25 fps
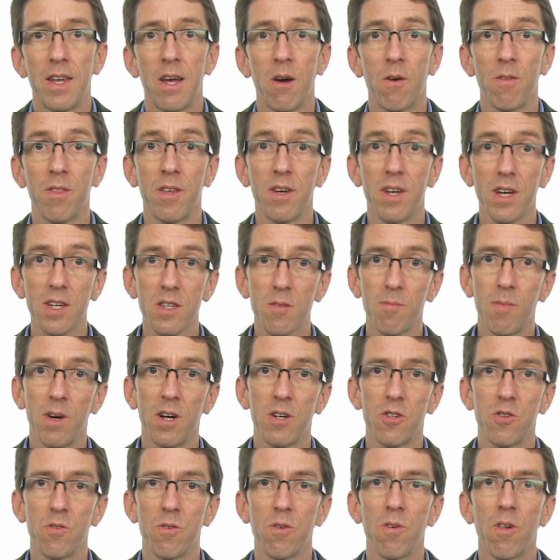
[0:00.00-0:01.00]
Now in the next
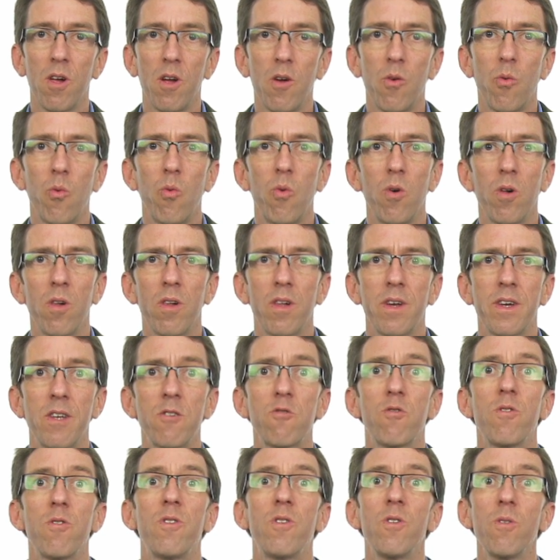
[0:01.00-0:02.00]
module, we'll
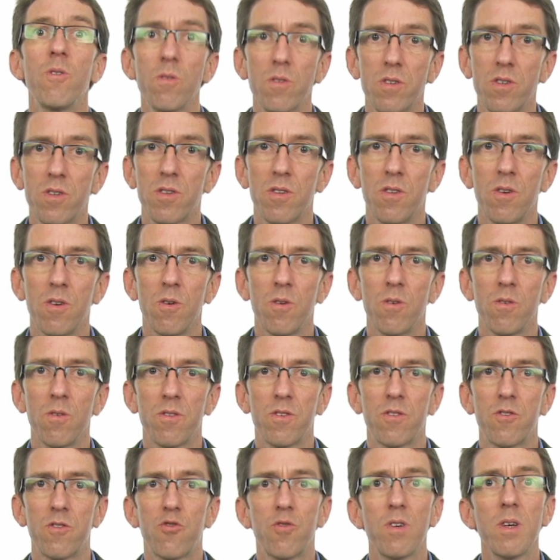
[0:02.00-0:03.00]
introduce
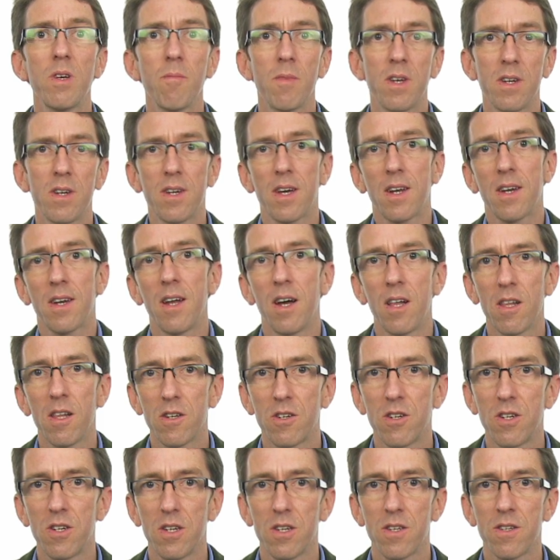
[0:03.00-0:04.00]
those treatment
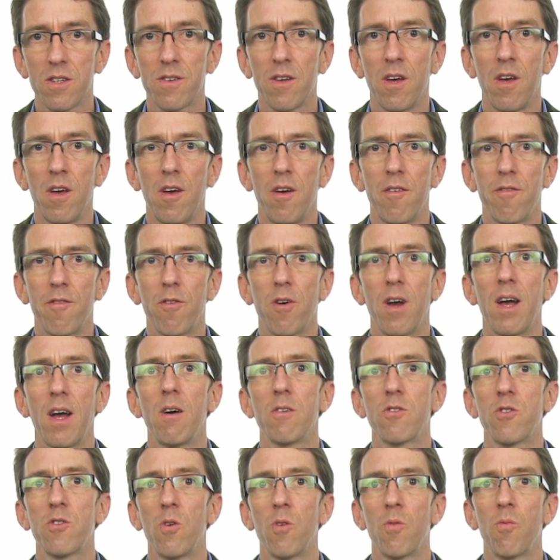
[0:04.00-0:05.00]
technologies for
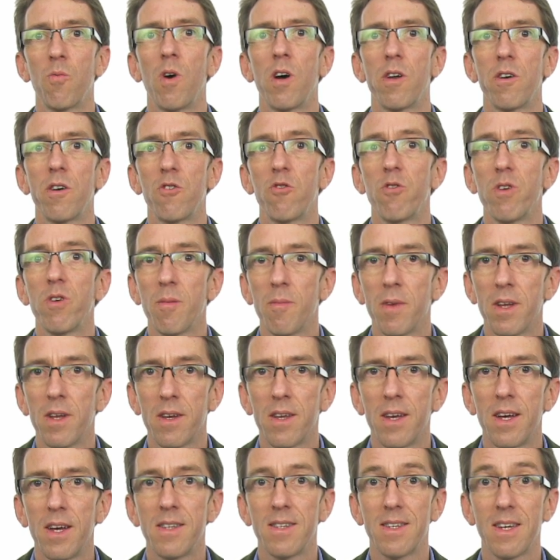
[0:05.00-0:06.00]
household water
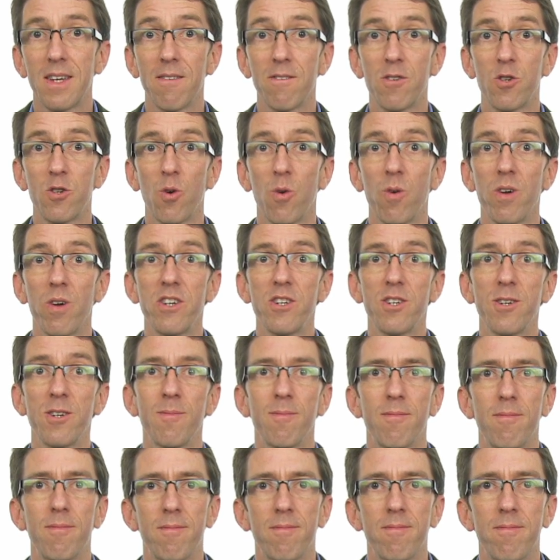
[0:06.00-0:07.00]
treatment and safe
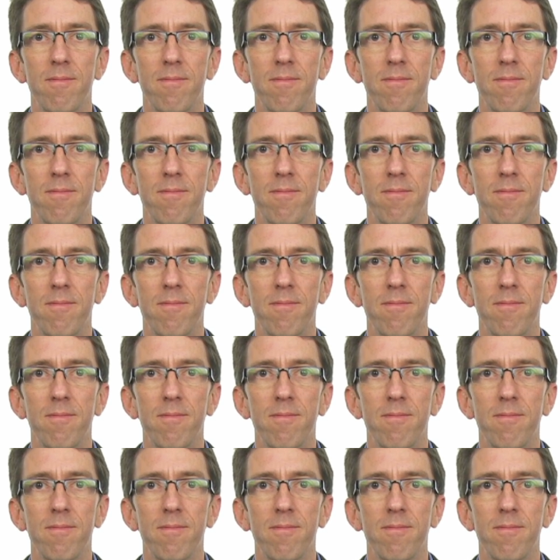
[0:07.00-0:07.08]
storage.